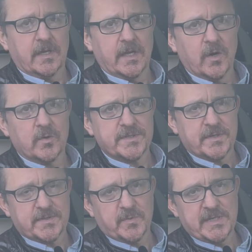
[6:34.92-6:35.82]
It also
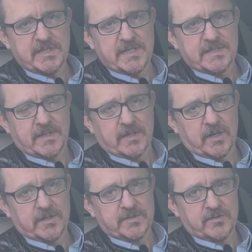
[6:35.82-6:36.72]
switches the
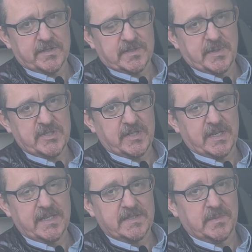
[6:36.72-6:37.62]
car's transmission
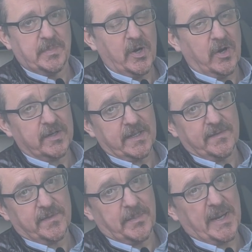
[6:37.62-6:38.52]
into park
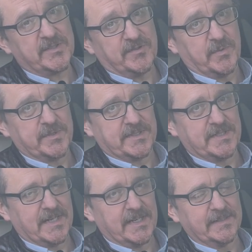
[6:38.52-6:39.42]
if the battery was to
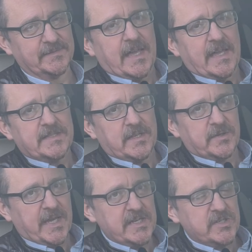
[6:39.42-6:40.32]
die. Its
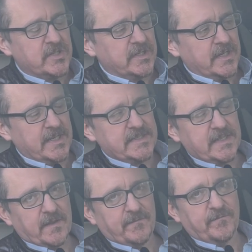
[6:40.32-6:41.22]
location is
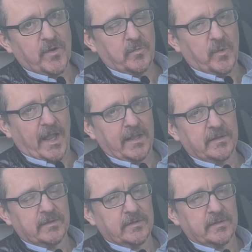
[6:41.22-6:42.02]
in the footwell